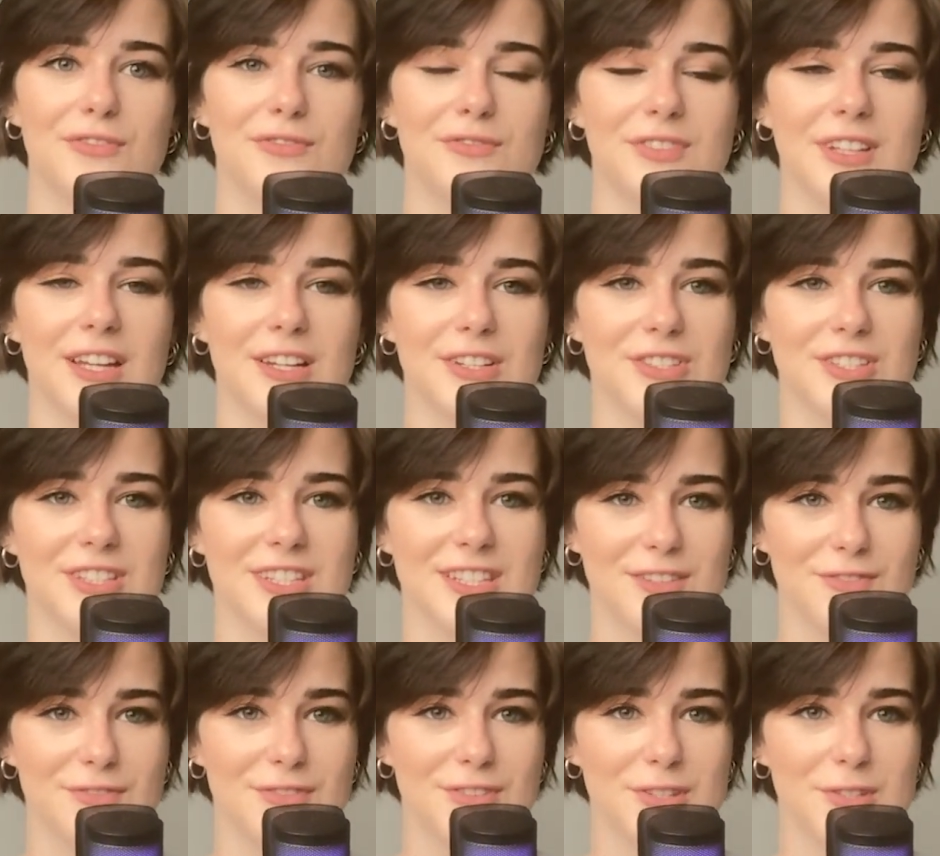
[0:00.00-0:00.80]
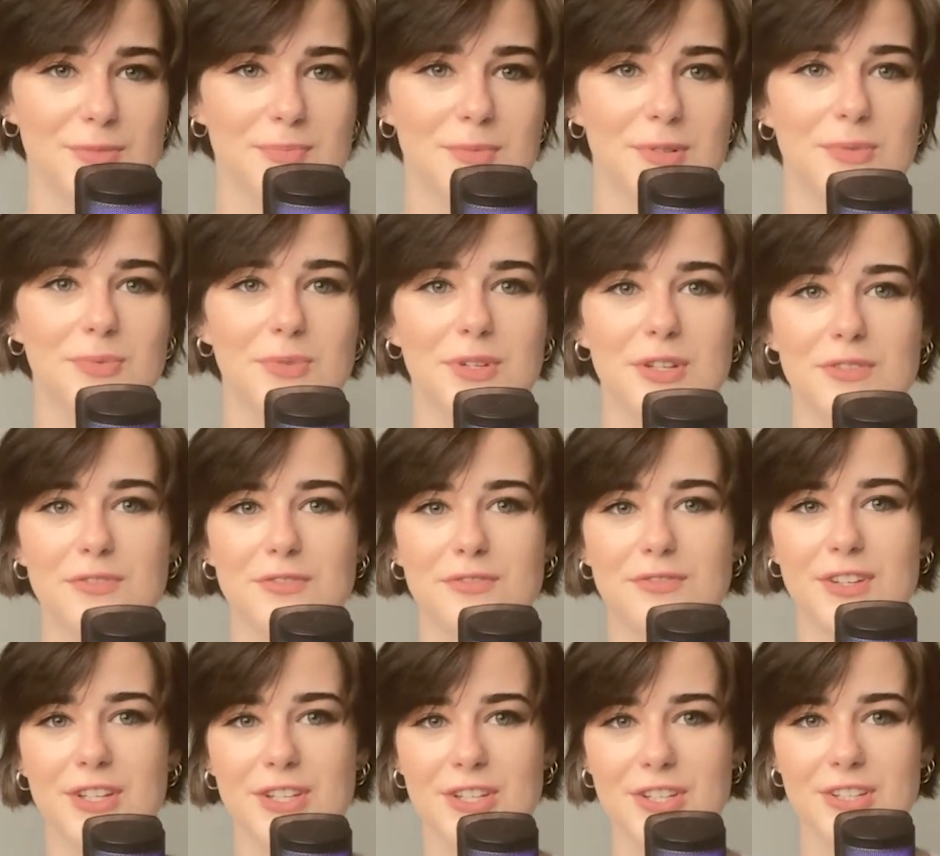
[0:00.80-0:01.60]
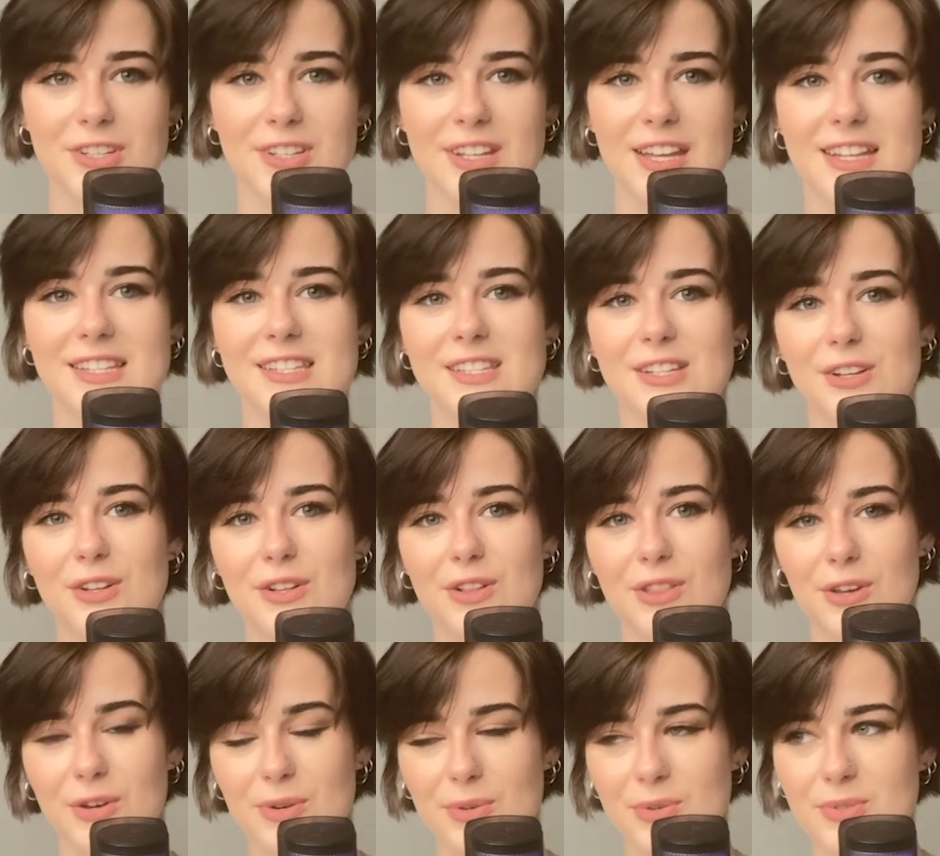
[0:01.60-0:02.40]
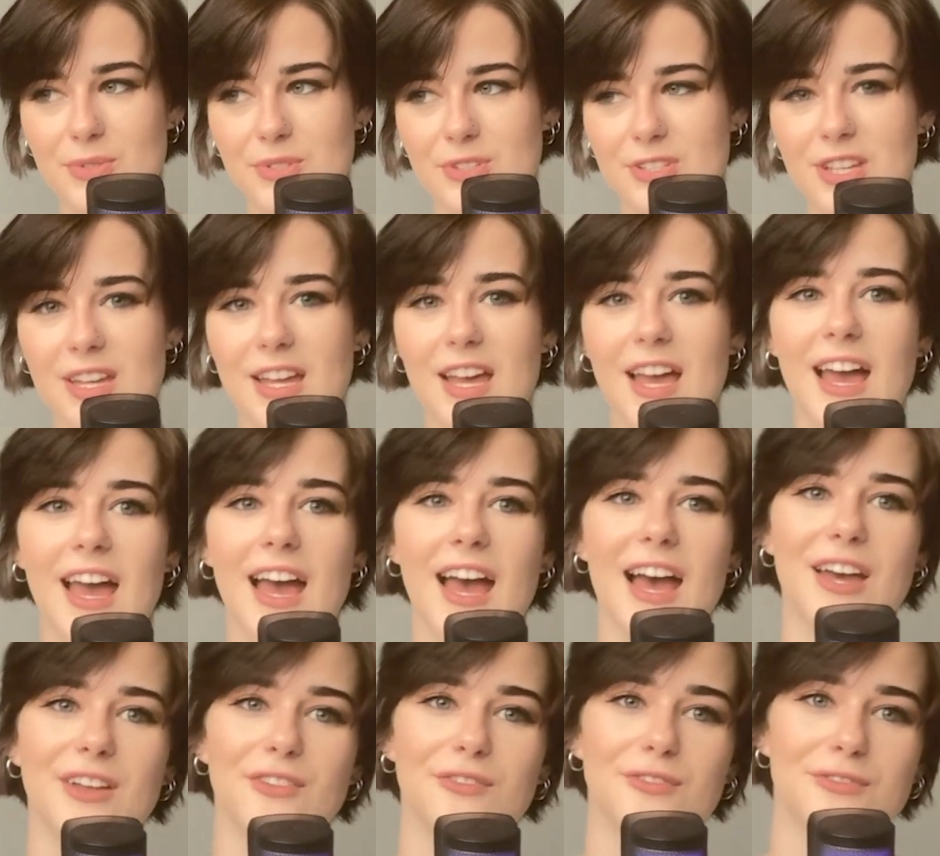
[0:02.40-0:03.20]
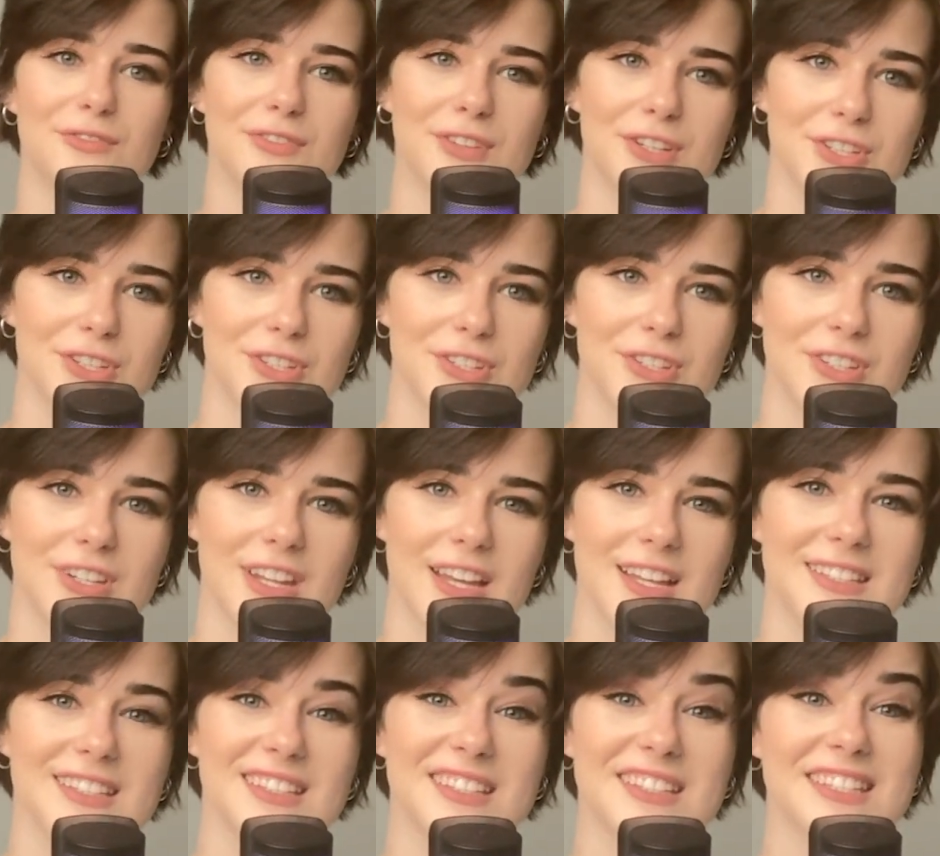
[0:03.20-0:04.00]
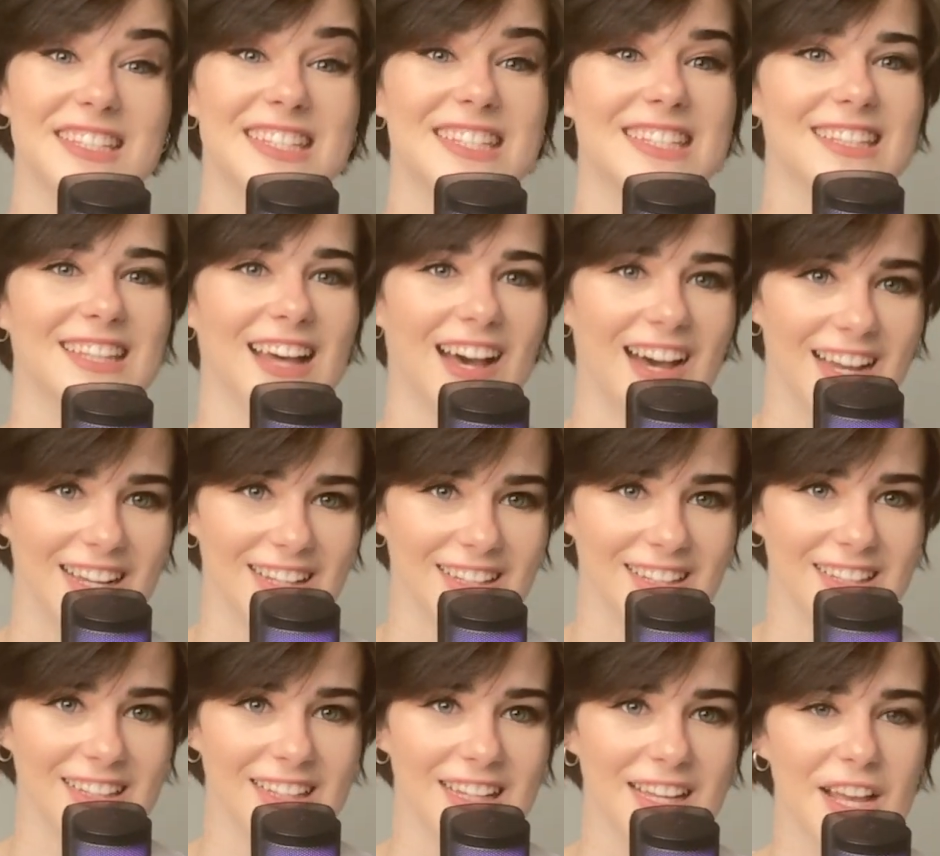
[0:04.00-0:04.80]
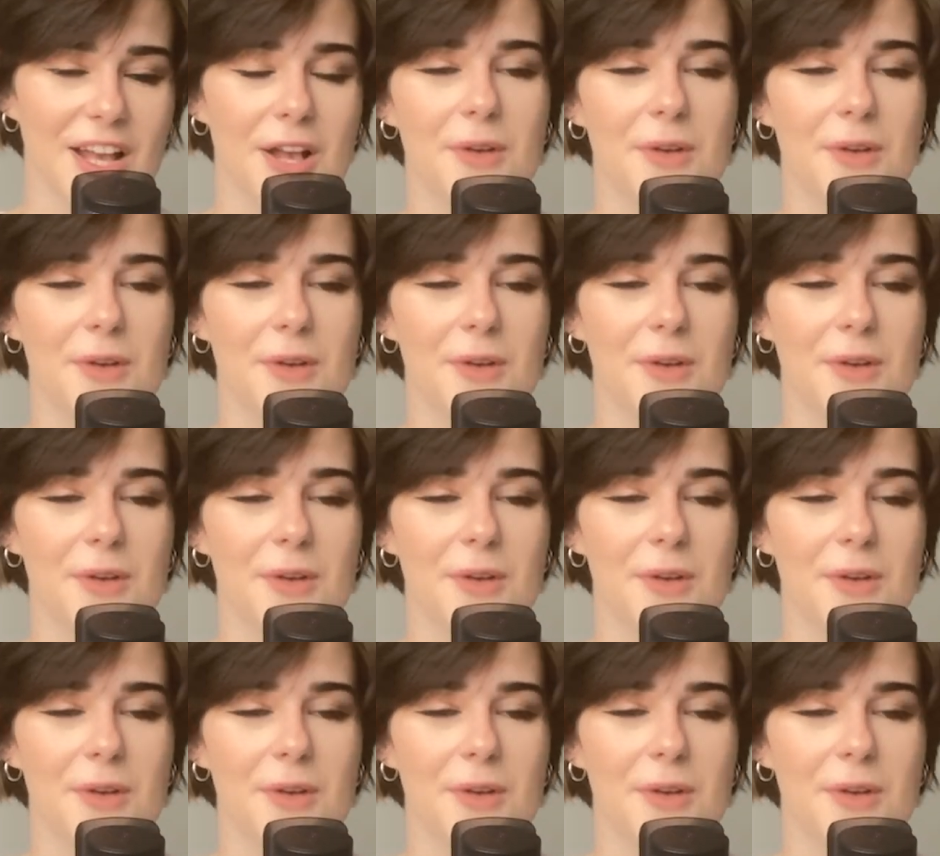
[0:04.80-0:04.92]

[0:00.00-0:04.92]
there's a difference between fashion as in clothes and fashion as in style.